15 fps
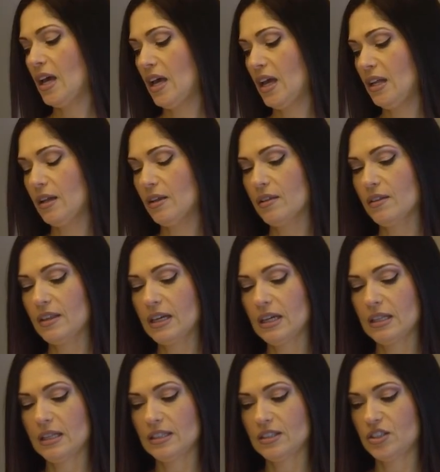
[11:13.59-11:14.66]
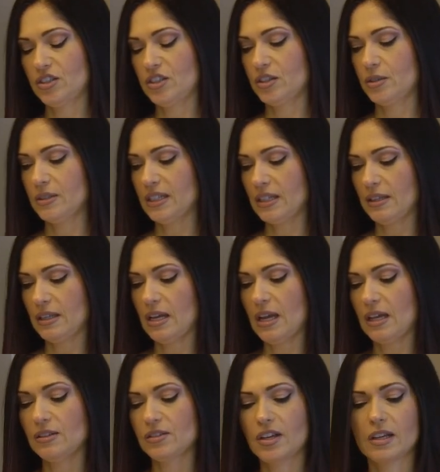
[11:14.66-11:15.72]
Another thing I like to do is at the
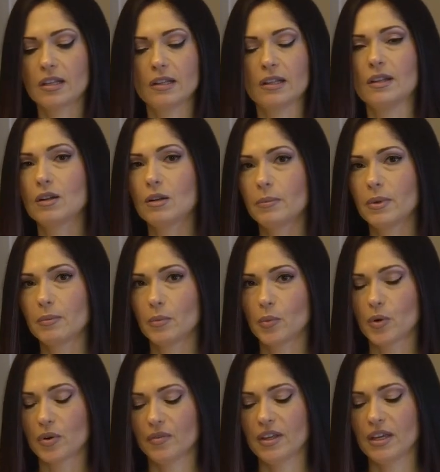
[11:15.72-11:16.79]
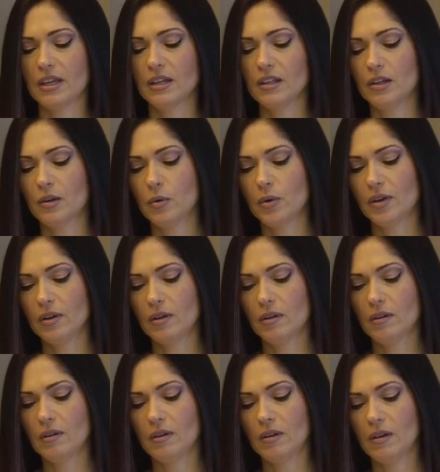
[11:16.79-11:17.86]
end, take a little bit more of the healing
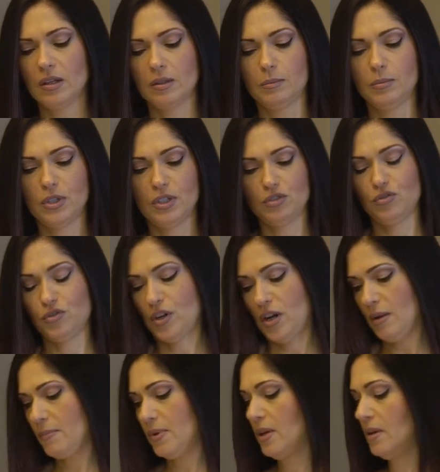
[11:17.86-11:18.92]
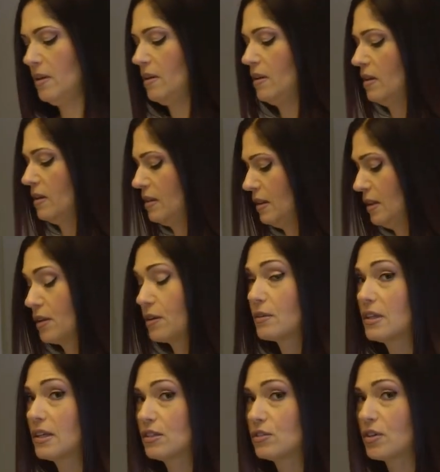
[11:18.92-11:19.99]
oil, put a drop,
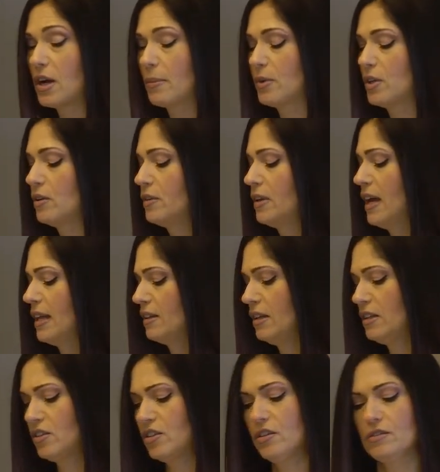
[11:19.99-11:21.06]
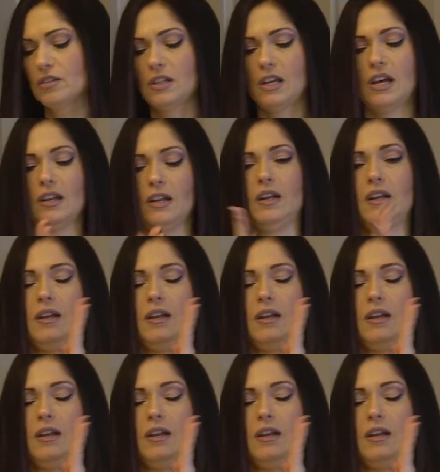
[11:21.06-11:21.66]
literally a drop. You do not need to use a lot.